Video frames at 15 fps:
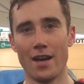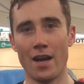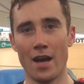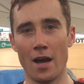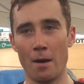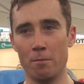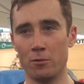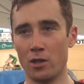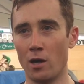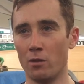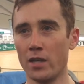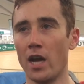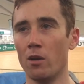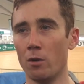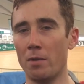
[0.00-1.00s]
Um, so
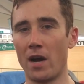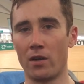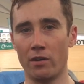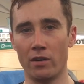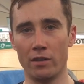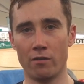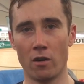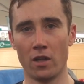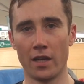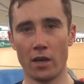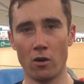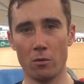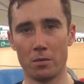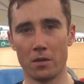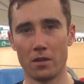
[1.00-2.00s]
yeah, I look back on it really fondly.
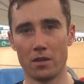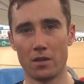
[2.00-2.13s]
I